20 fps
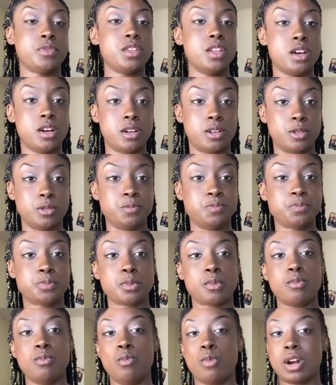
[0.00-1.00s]
No.
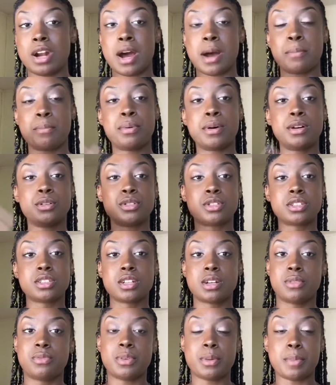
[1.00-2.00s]
When I post
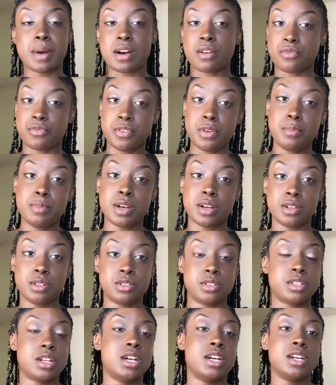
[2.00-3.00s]
stuff about
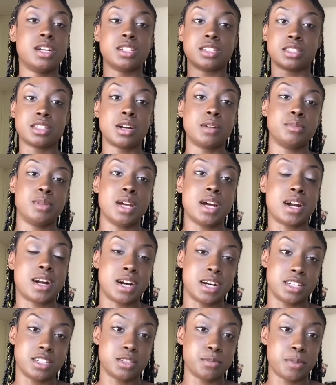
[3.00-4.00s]
females, it's something that
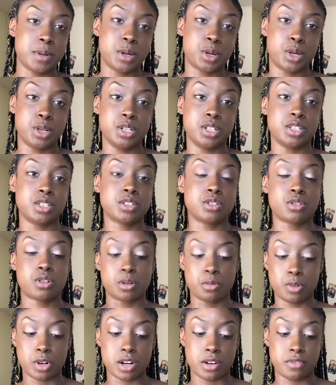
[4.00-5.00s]
I experienced
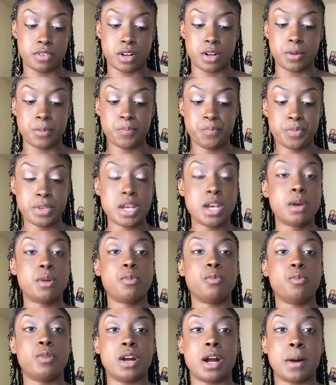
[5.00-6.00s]
or whatever.
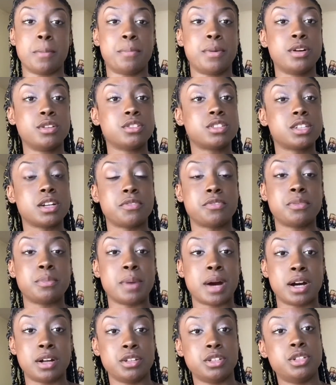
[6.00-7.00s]
When I post stuff
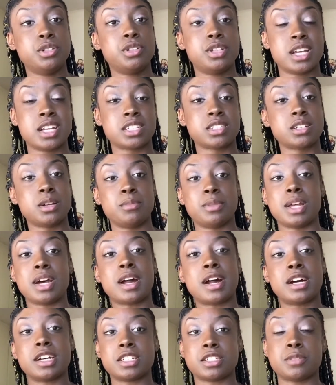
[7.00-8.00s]
about a dude, that's something
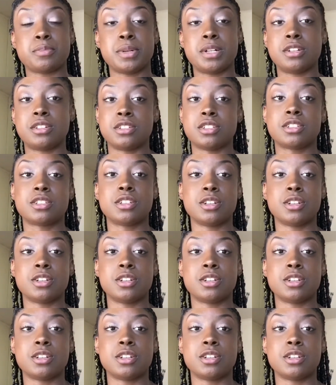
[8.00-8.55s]
that I experienced.